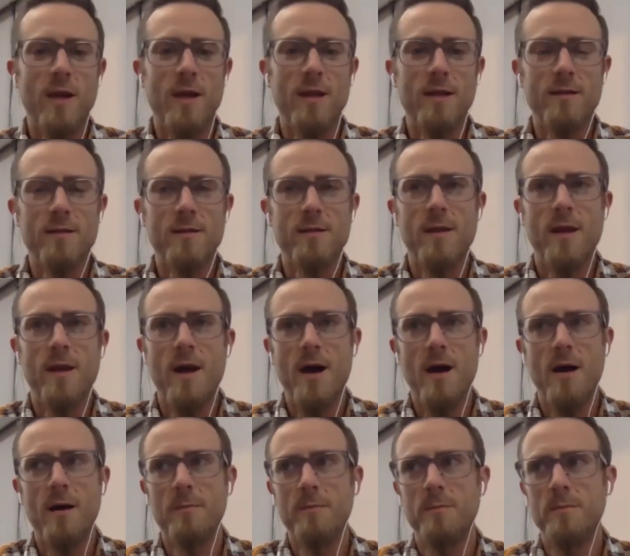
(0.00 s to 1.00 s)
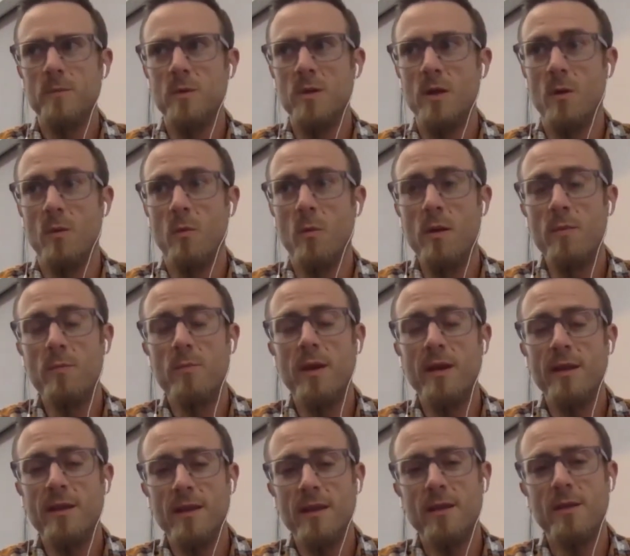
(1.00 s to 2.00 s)
And, one
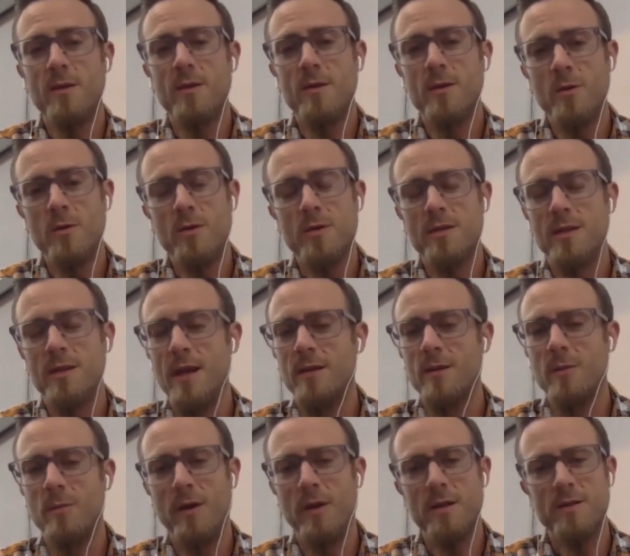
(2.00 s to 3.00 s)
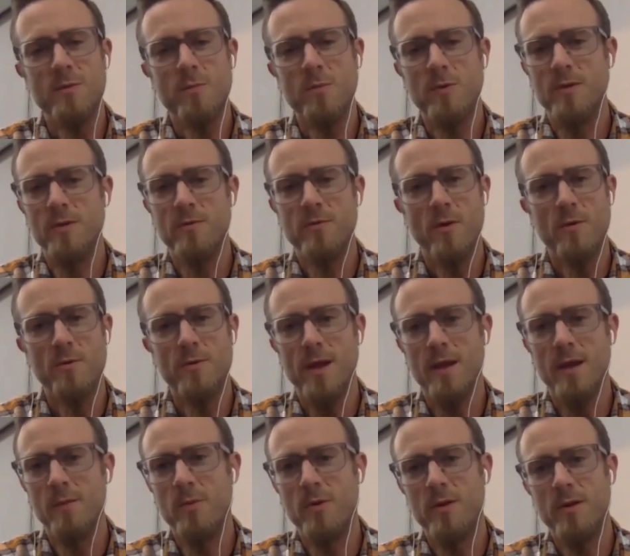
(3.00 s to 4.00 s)
big thing you can do is take the pledge to put the phone
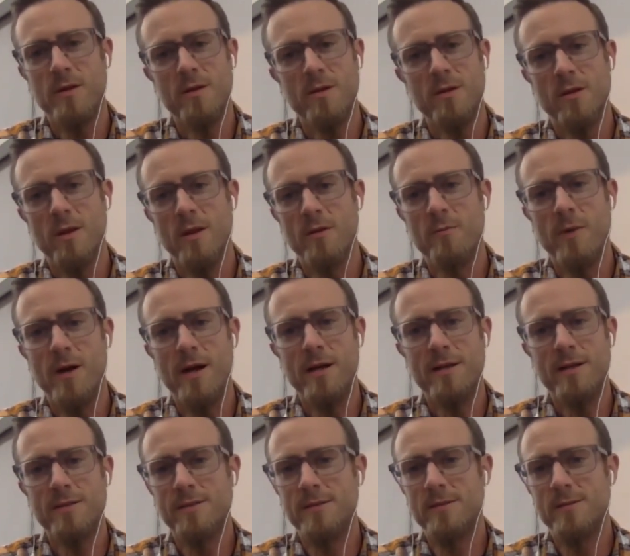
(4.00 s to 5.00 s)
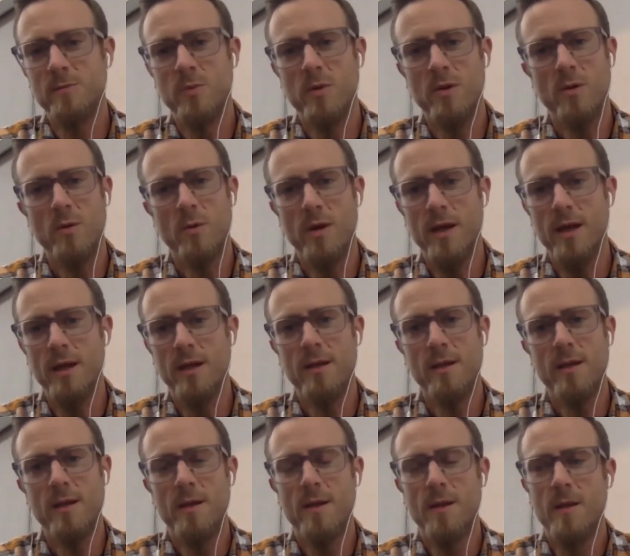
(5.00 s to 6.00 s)
down, put it in your glove box, put it away,
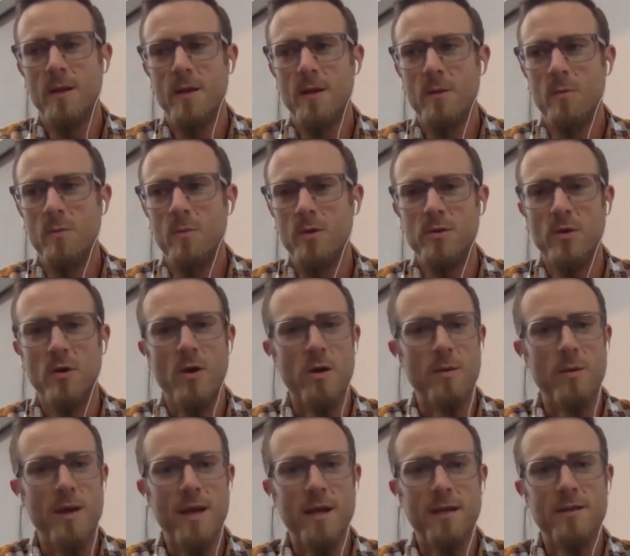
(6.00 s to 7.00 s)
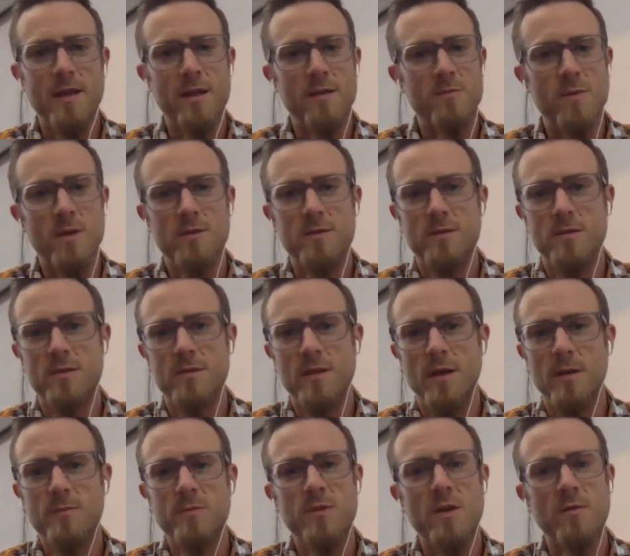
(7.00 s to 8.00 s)
put your automatic text messages
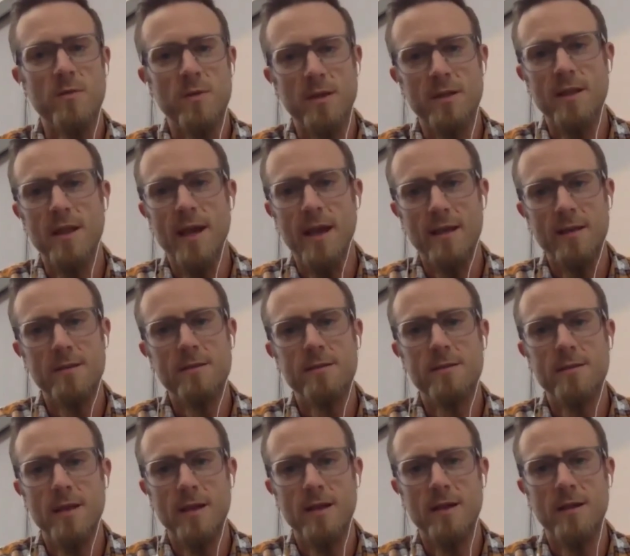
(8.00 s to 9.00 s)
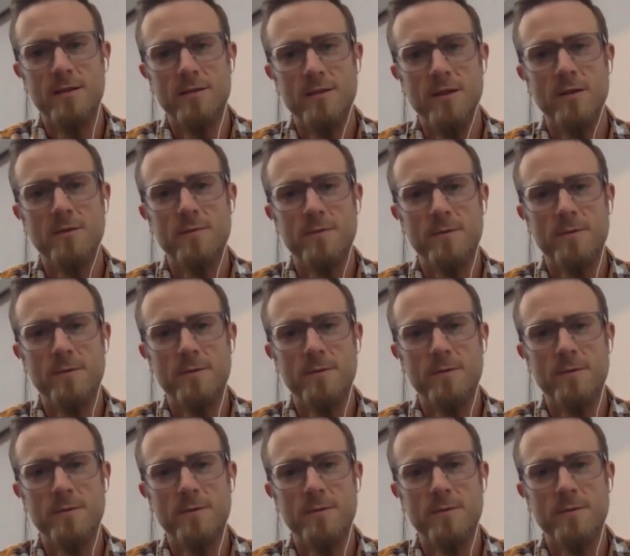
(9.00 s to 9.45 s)
up, stuff like that kind of stuff.